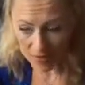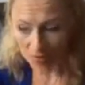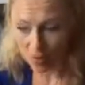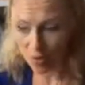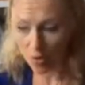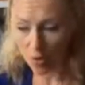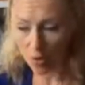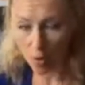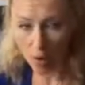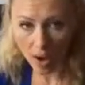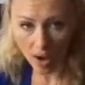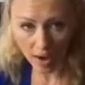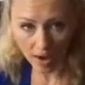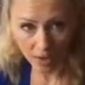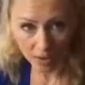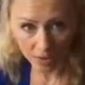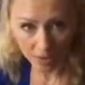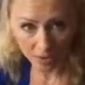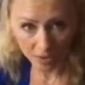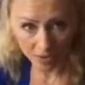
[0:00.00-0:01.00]
So the
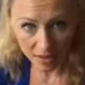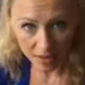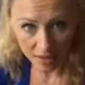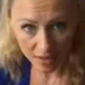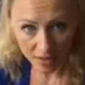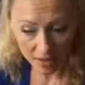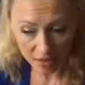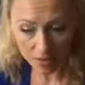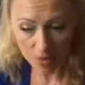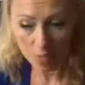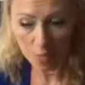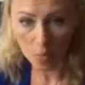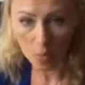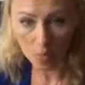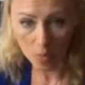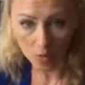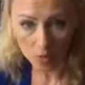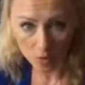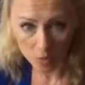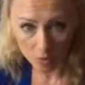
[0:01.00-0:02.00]
quieter they get, the
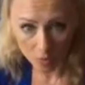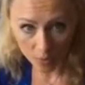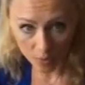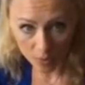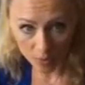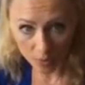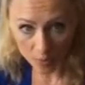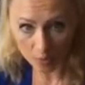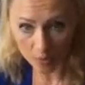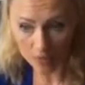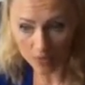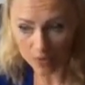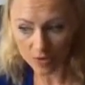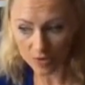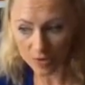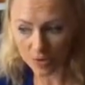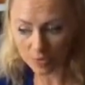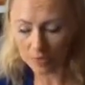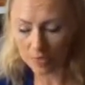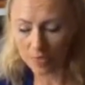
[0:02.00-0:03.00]
more you reinforce
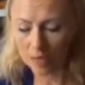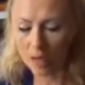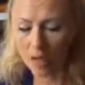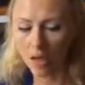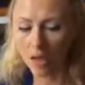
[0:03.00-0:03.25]
them.